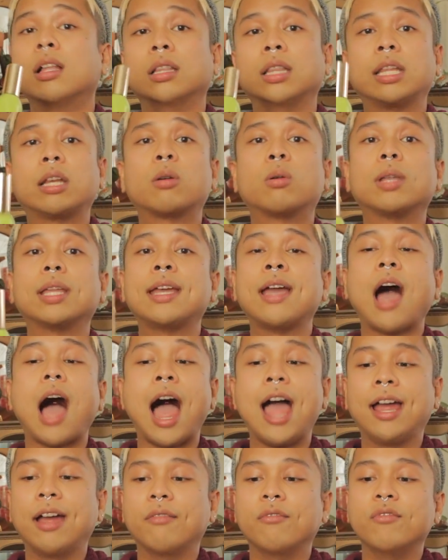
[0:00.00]
literally
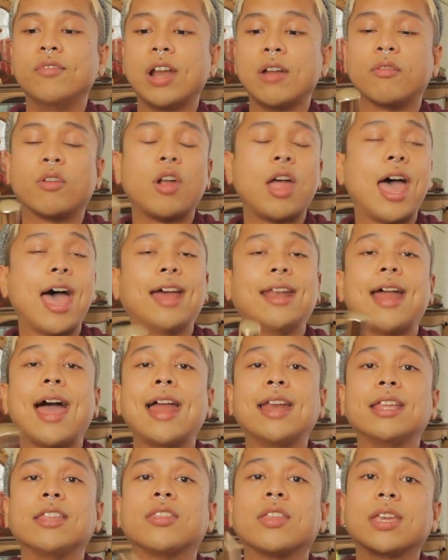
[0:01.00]
I have never had
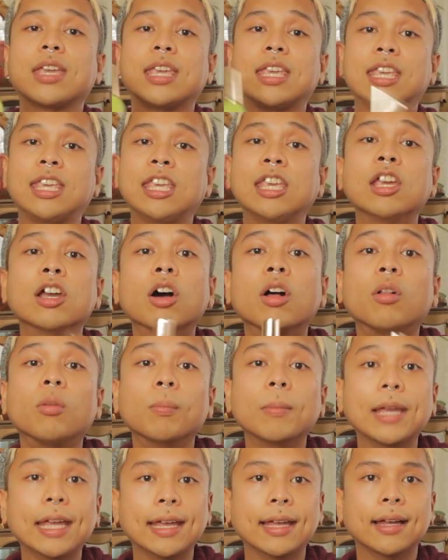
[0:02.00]
anything heal
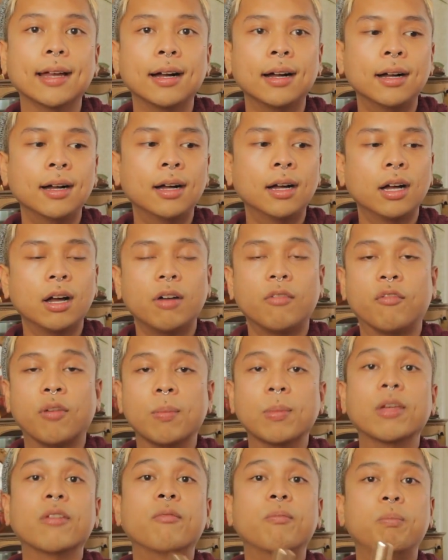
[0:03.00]
me
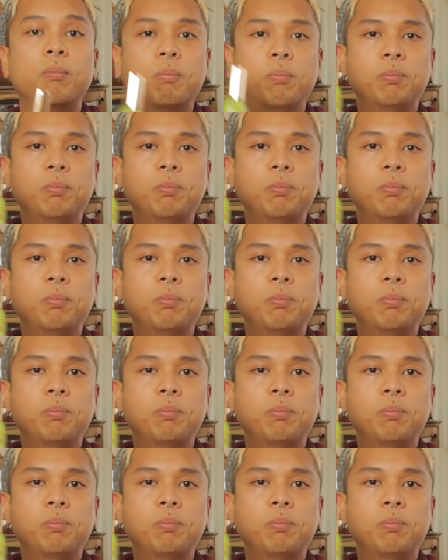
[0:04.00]
from the